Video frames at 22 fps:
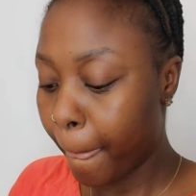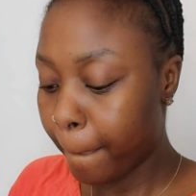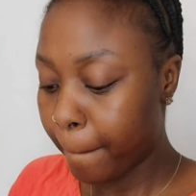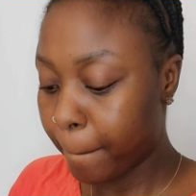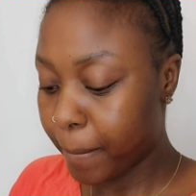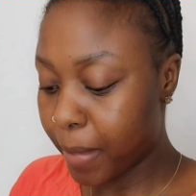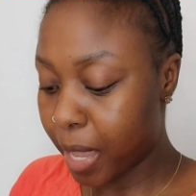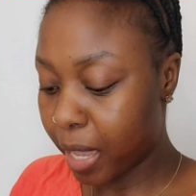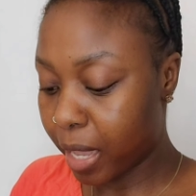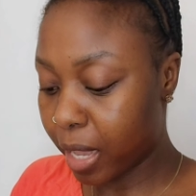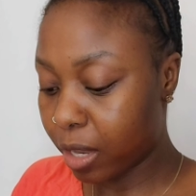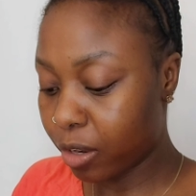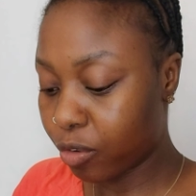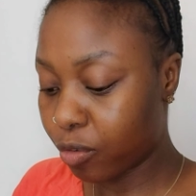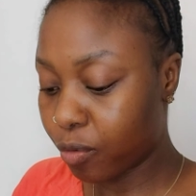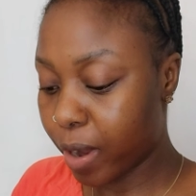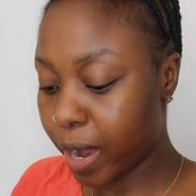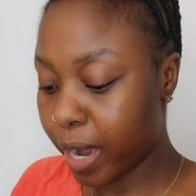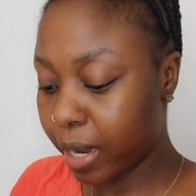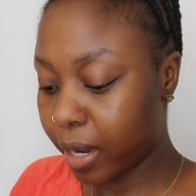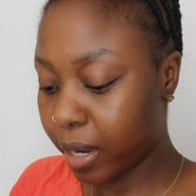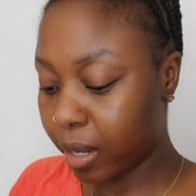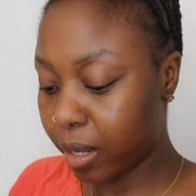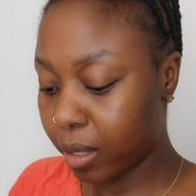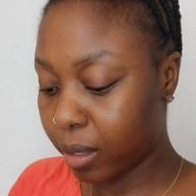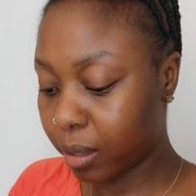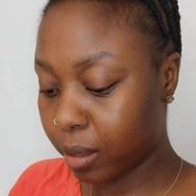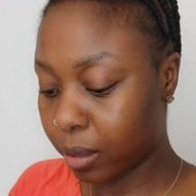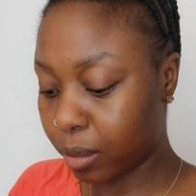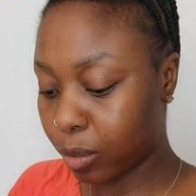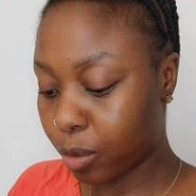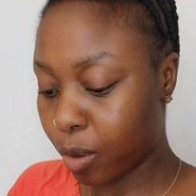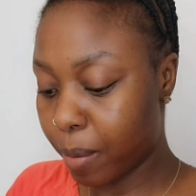they can try
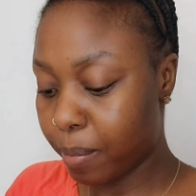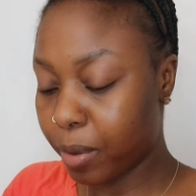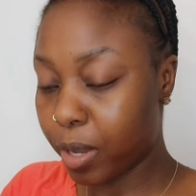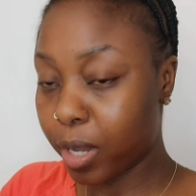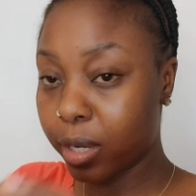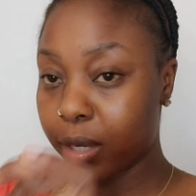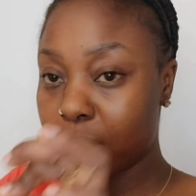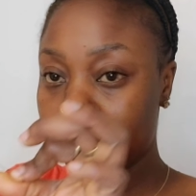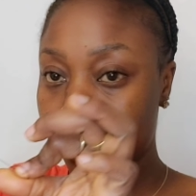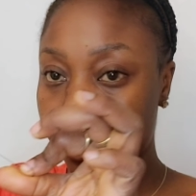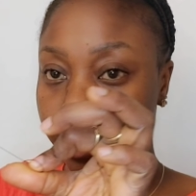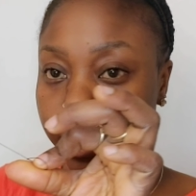this. So I'm gonna